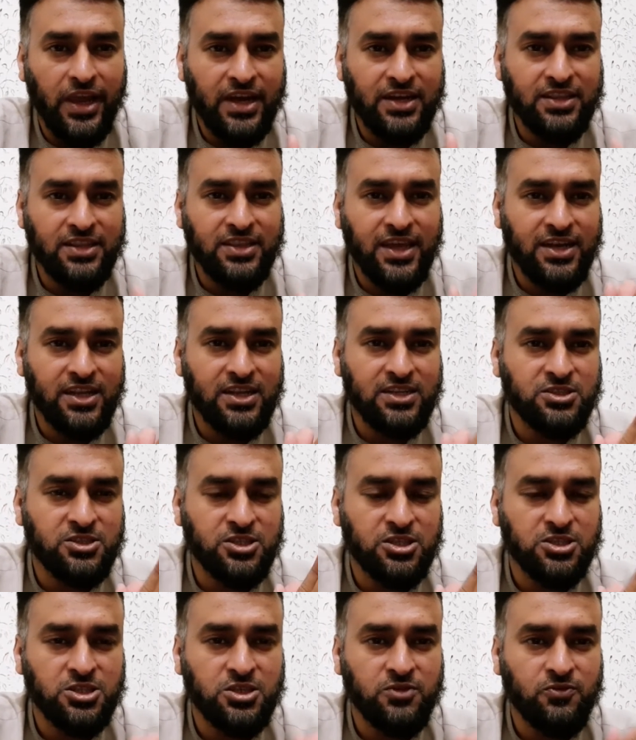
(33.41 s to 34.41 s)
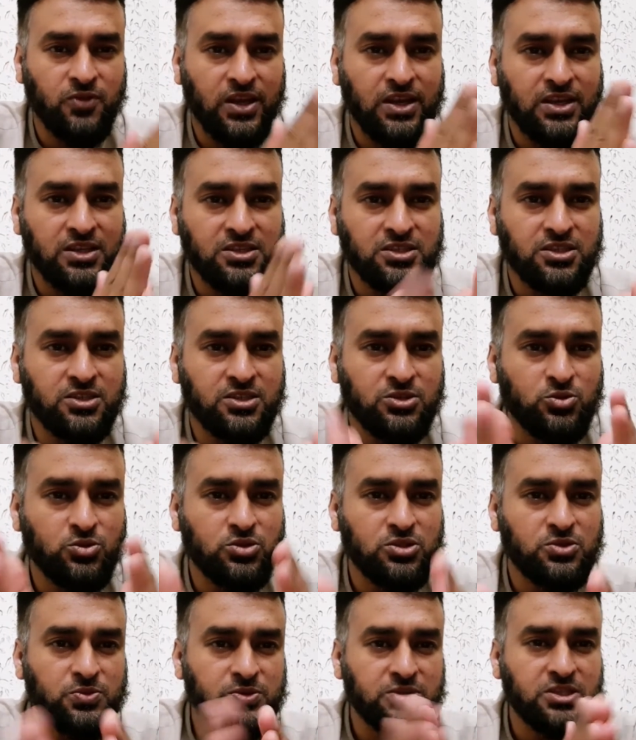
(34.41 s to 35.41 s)
at that illustration while listening to
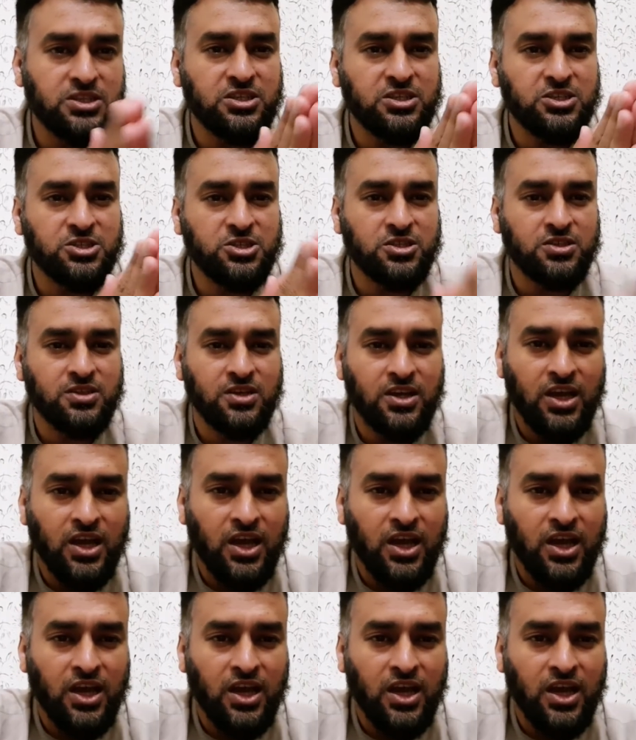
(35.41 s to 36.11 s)
this presentation.